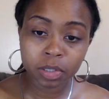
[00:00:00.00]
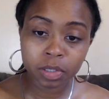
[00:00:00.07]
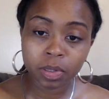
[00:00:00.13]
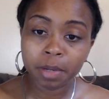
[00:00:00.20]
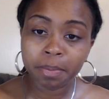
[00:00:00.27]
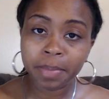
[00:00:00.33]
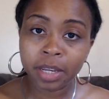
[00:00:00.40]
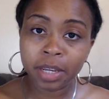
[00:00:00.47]

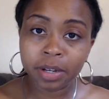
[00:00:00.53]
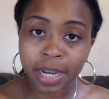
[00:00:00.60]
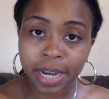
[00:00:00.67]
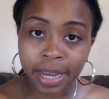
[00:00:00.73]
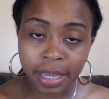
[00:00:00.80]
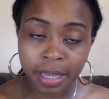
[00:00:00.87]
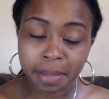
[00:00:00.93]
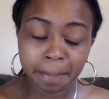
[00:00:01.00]
could be your
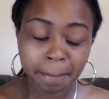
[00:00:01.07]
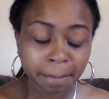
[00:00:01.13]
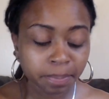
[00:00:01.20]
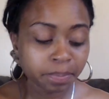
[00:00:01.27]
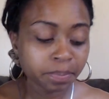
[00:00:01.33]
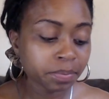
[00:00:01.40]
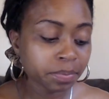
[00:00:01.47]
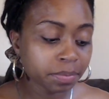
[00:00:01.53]
diet,
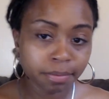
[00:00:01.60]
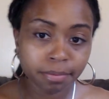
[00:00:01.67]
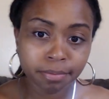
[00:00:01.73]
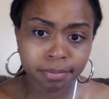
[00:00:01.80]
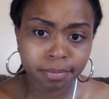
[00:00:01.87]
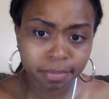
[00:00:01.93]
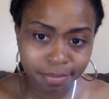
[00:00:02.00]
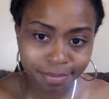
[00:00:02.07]

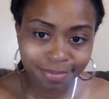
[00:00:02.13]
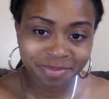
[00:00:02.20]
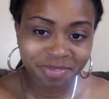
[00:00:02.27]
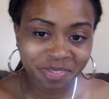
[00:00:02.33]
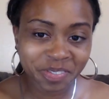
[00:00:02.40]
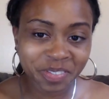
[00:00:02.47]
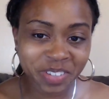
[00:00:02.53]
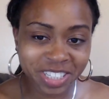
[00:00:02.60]

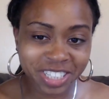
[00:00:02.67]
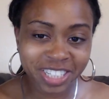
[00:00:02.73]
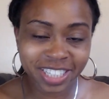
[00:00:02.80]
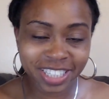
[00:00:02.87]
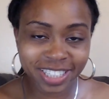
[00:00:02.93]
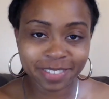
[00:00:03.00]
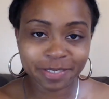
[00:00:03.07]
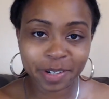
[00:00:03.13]
which
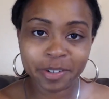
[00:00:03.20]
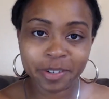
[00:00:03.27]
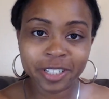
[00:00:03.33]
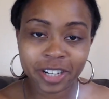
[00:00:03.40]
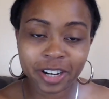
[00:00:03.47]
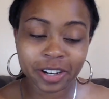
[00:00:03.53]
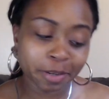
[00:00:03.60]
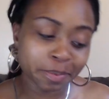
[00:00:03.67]
is what we're
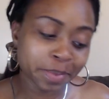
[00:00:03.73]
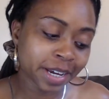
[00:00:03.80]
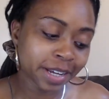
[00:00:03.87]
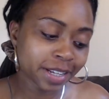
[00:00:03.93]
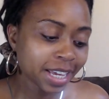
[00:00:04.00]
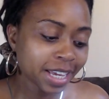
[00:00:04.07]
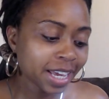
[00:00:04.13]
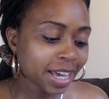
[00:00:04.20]
talking about.
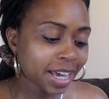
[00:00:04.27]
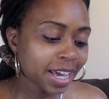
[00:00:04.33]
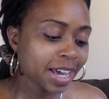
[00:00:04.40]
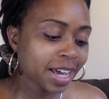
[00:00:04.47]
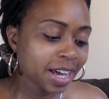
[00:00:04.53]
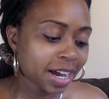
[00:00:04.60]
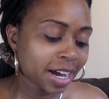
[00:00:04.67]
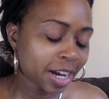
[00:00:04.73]

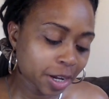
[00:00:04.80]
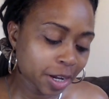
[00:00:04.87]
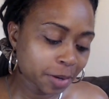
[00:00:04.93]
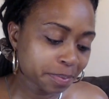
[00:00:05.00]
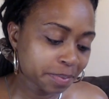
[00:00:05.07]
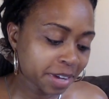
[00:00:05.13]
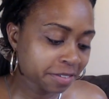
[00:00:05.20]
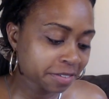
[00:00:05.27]

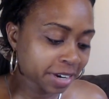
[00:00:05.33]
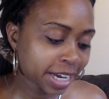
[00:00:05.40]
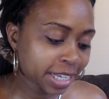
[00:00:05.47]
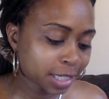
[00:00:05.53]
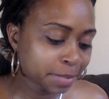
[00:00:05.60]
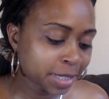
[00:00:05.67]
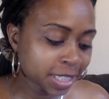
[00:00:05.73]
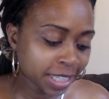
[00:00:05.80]
I forgot
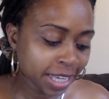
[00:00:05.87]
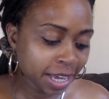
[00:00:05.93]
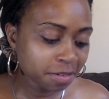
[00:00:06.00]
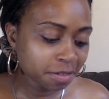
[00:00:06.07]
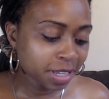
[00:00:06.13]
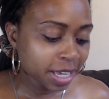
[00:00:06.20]
to mention that.